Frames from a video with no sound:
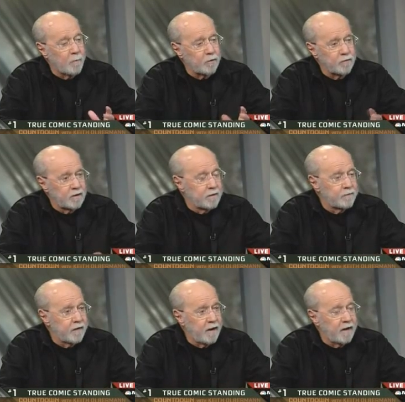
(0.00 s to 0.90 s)
comic
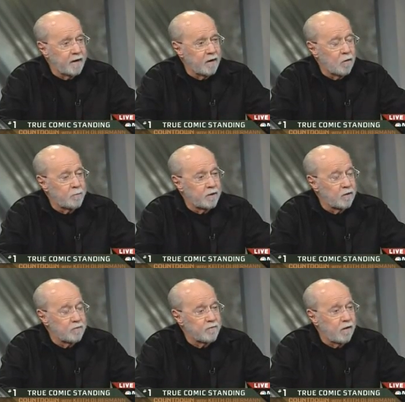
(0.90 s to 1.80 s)
relief, and I hope he
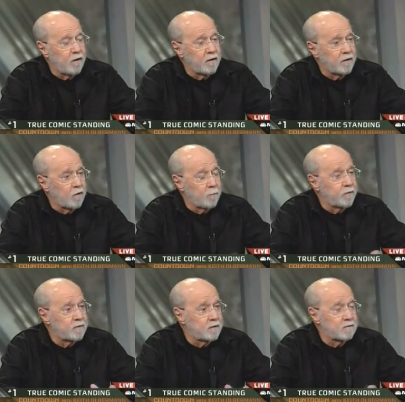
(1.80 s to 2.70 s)
goes far, and I
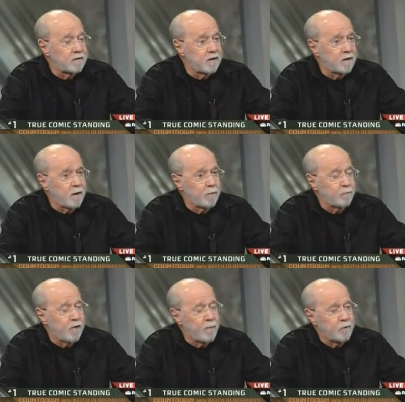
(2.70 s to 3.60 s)
hope he can get a
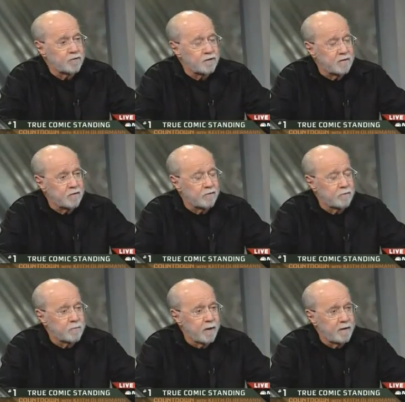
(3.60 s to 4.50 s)
couple of primary states
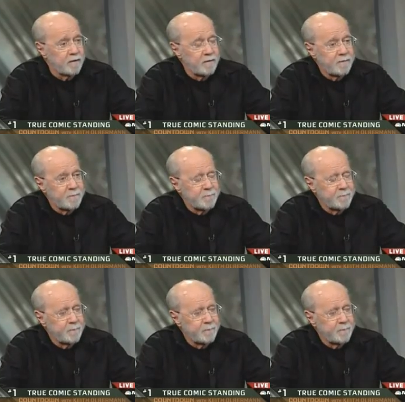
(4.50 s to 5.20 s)
under his belt.